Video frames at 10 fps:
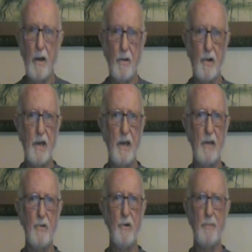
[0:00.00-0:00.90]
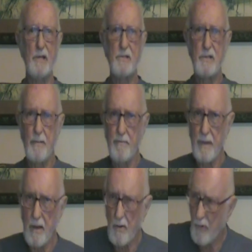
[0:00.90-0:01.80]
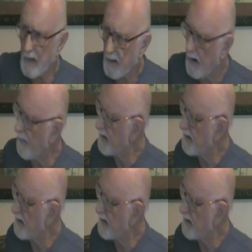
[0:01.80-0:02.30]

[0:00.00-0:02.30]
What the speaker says: looking at humans, we'll go